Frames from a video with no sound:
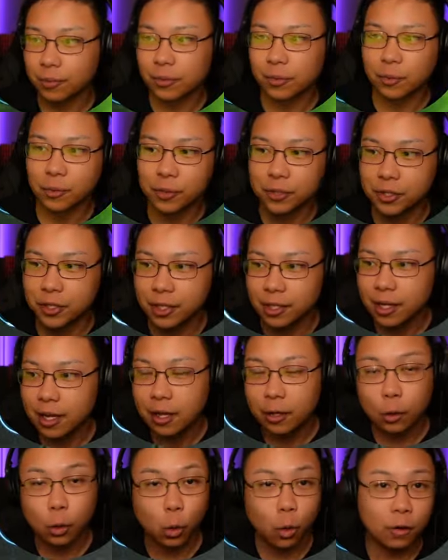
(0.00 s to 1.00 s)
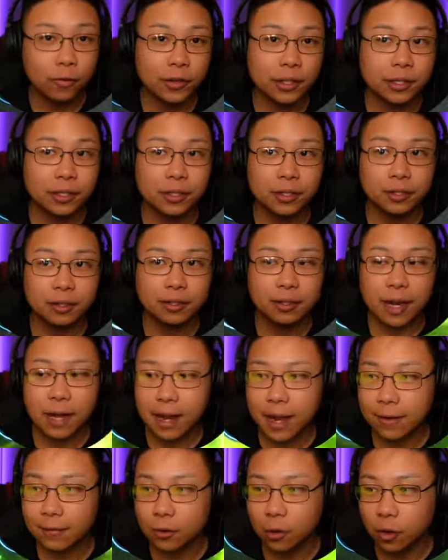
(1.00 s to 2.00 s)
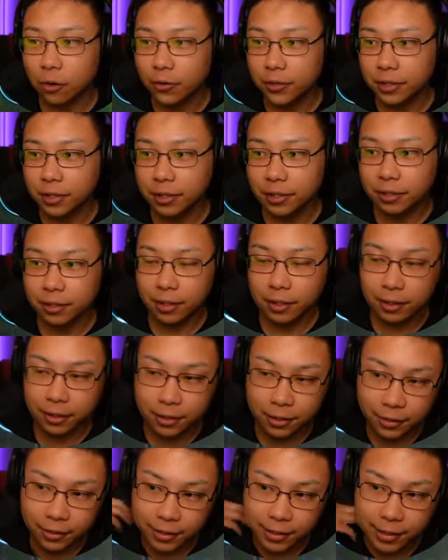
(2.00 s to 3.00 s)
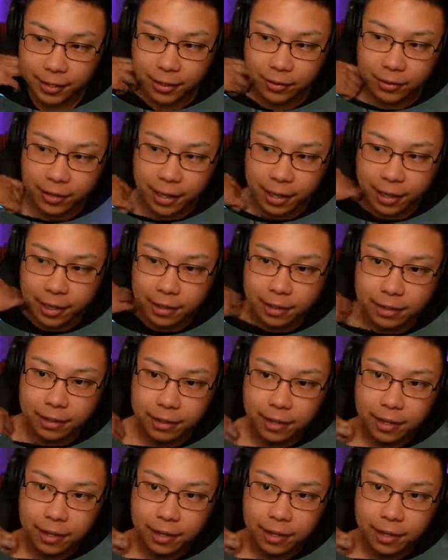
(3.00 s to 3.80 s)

we'll see. Corvus. I have Corvus on another account, and